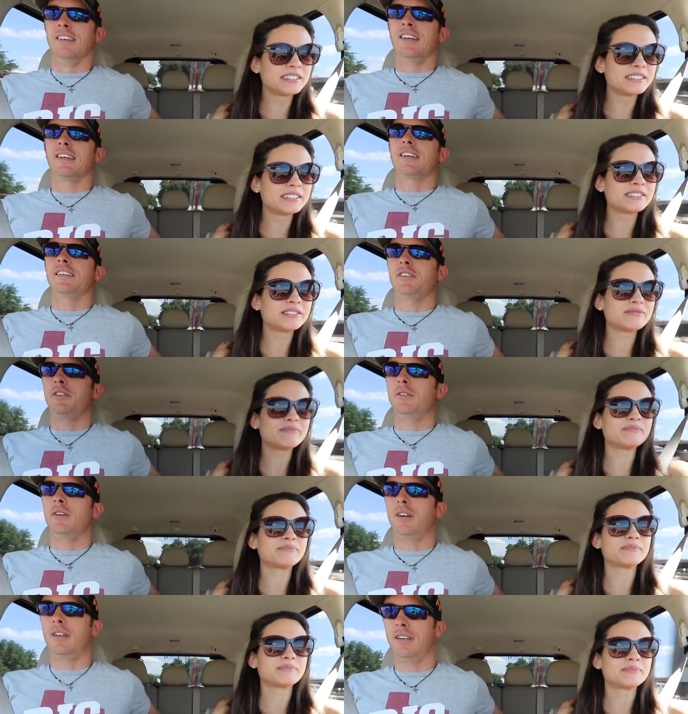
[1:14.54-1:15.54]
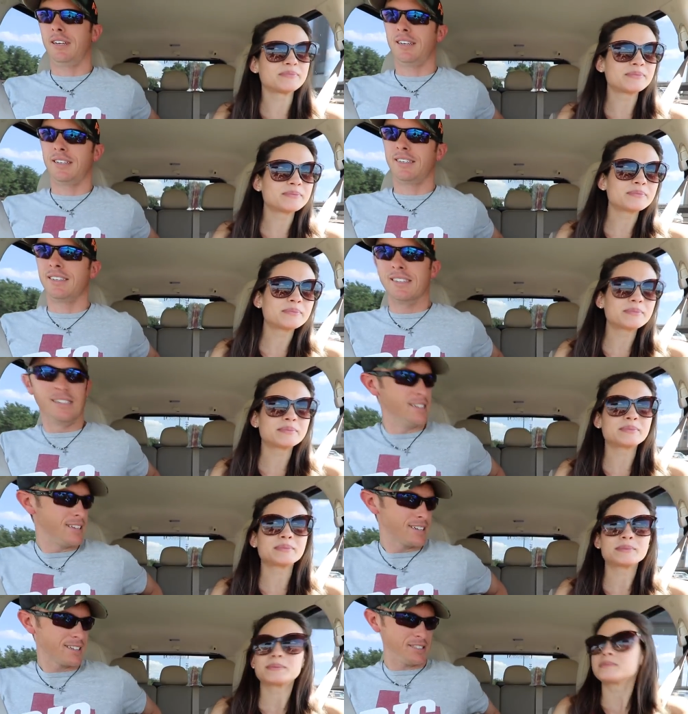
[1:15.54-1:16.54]
Speaker 1: I got you.
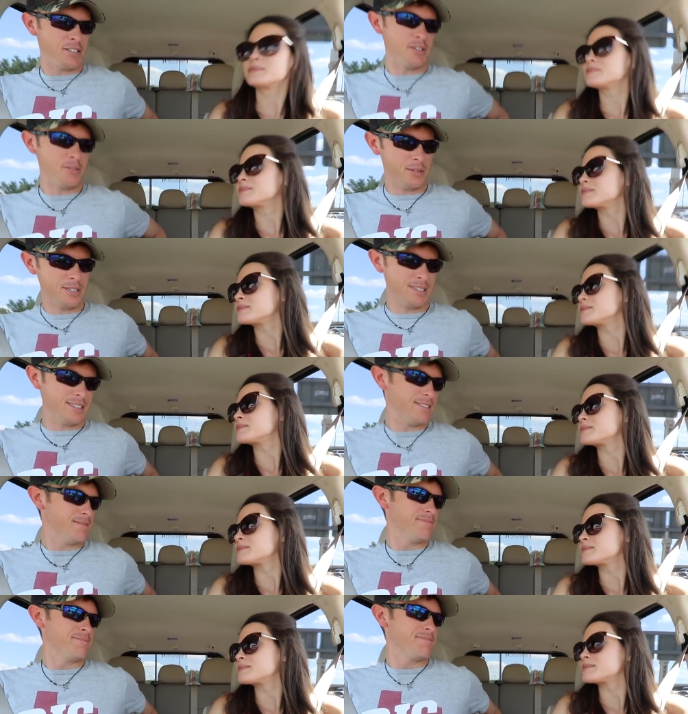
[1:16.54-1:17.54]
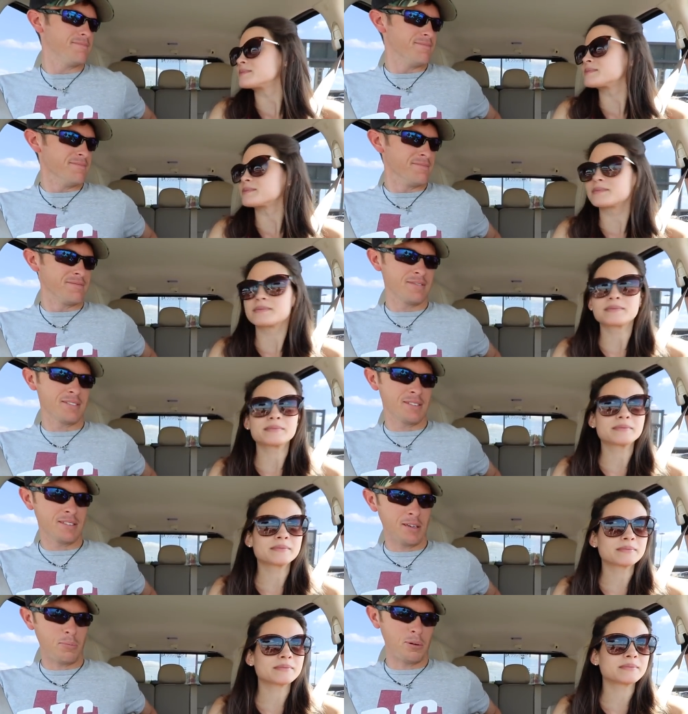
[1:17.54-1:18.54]
I got you
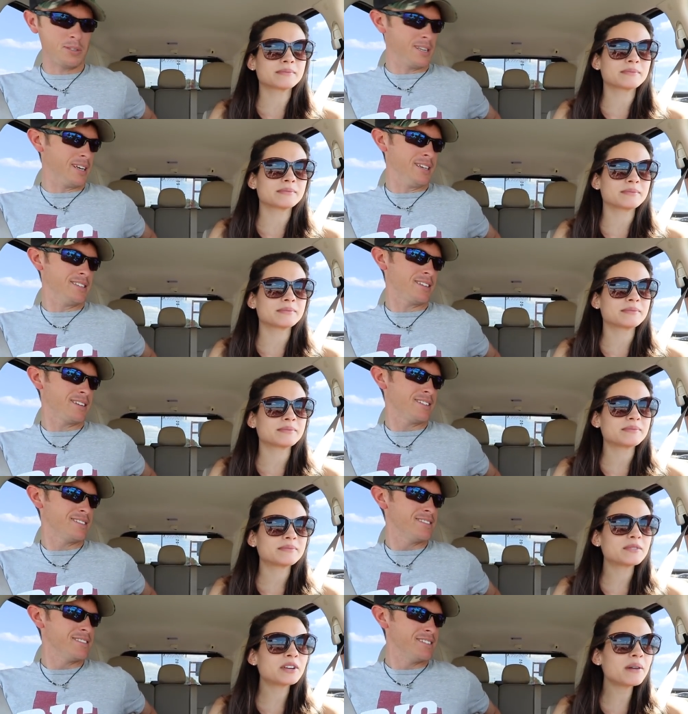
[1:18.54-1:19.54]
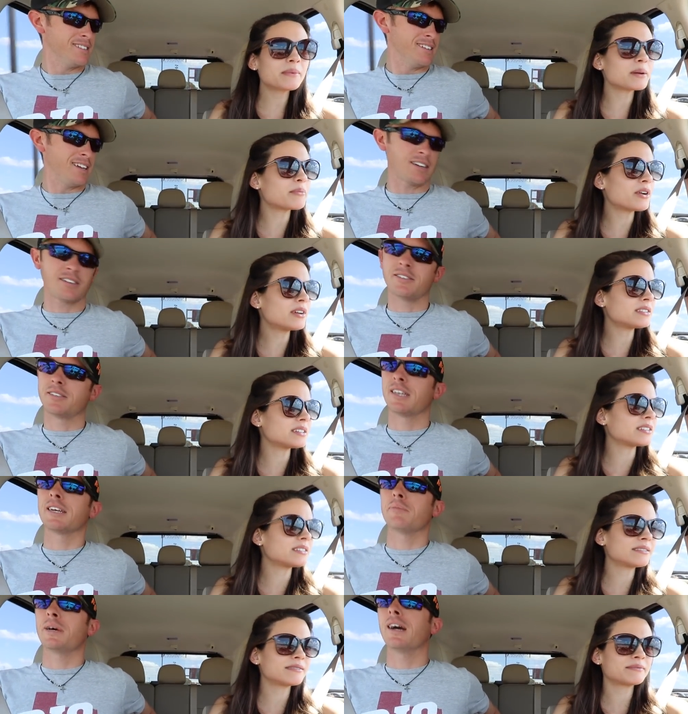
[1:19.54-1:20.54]
uh, present. present. I
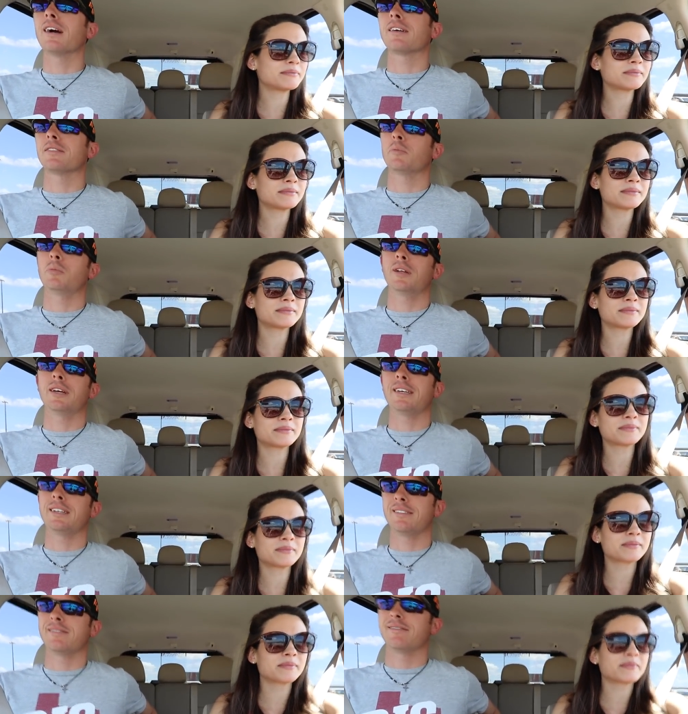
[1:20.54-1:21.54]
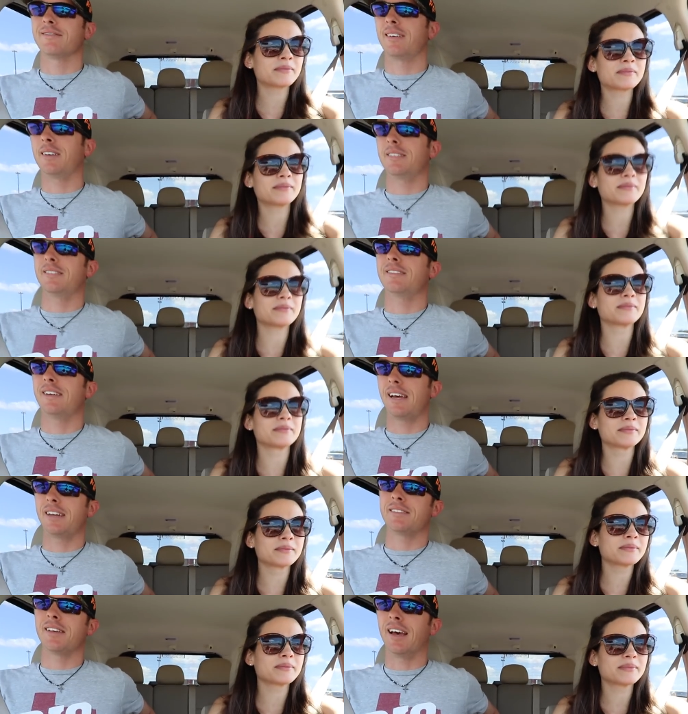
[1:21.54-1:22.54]
couldn't take it back on the plane. Uh,
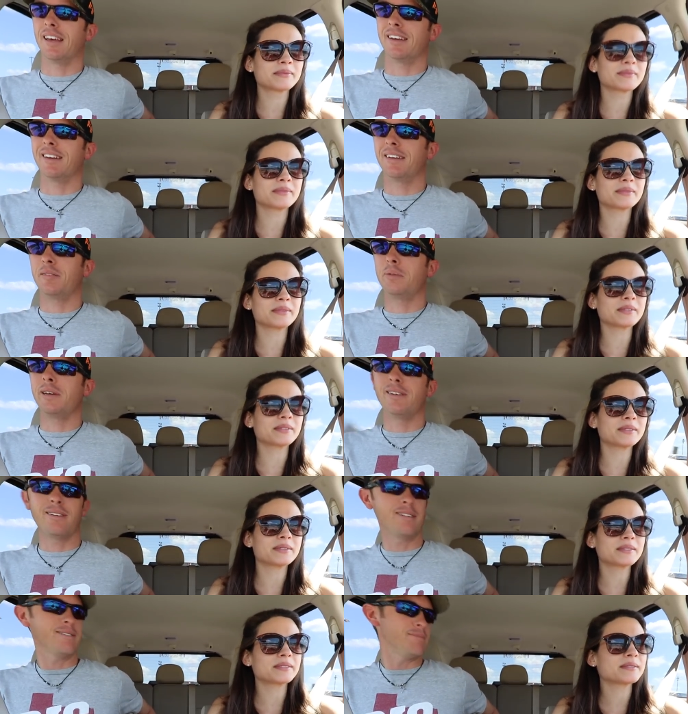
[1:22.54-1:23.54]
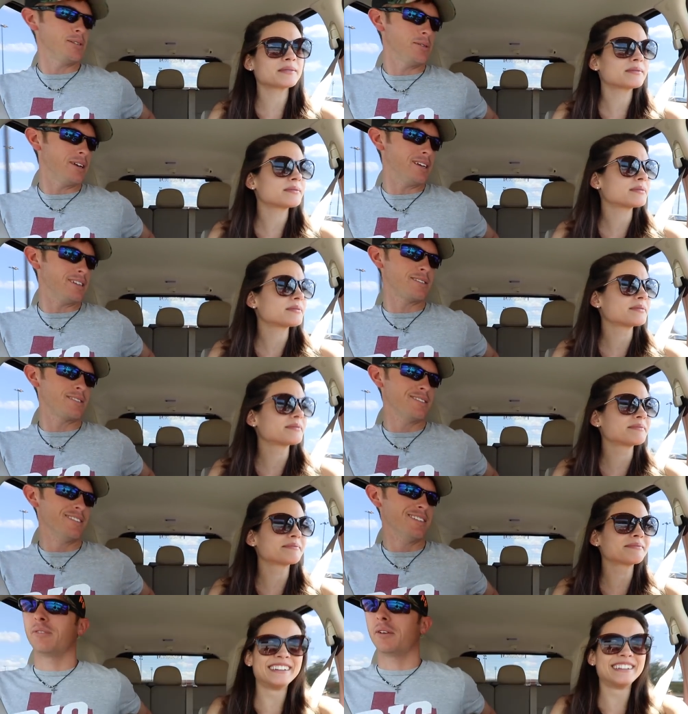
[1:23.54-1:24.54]
Dad's got it. he will be here in two
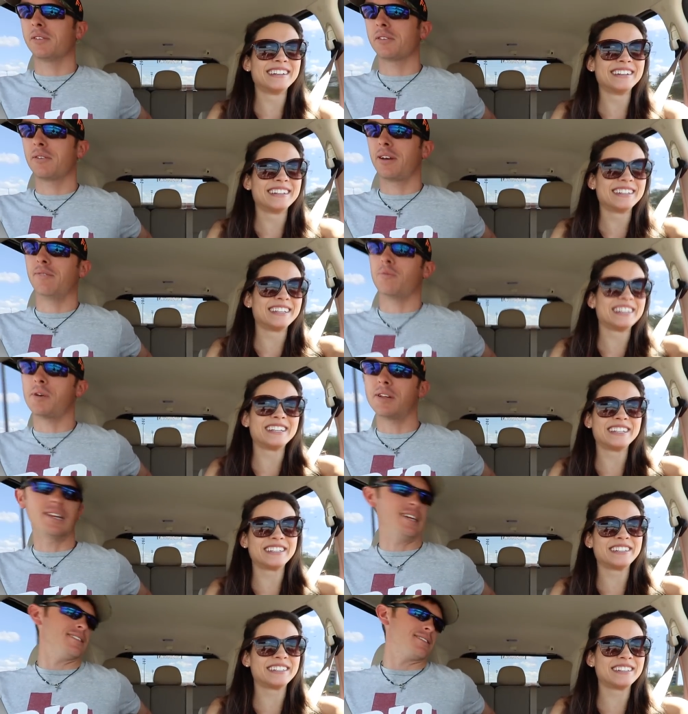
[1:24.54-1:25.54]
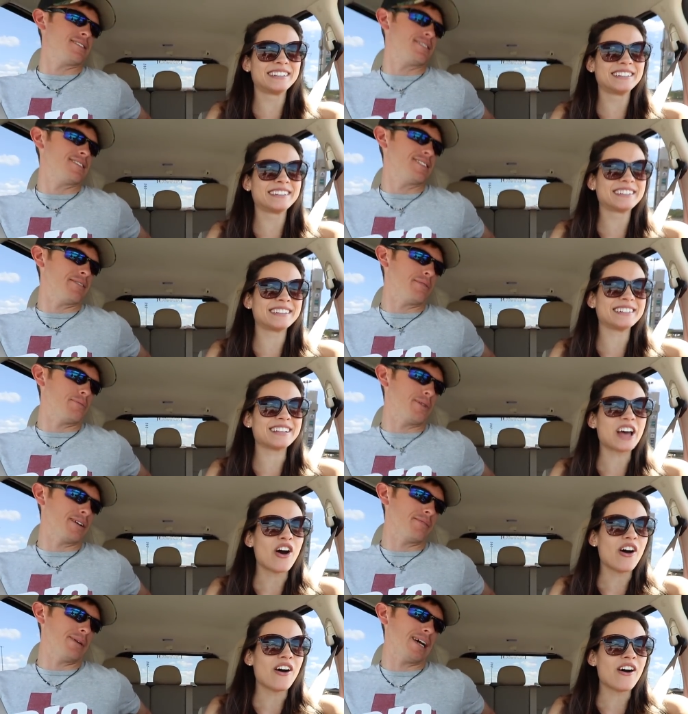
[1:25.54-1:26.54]
days. We also have walleyes that we're
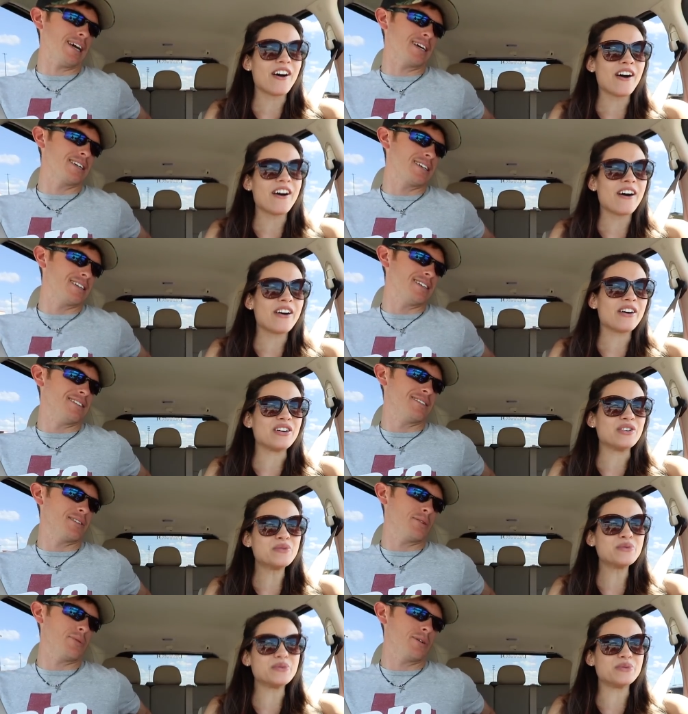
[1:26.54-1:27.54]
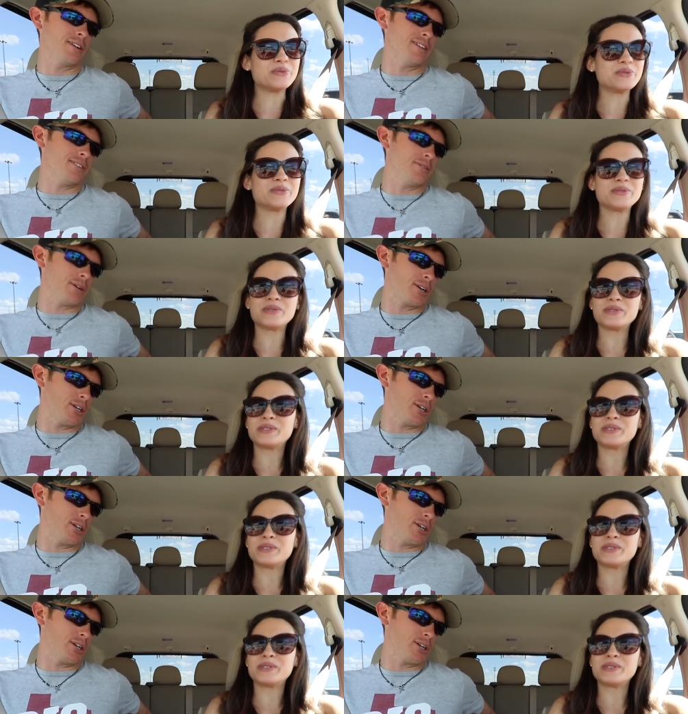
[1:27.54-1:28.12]
bringing back. Oh. So we're going to do a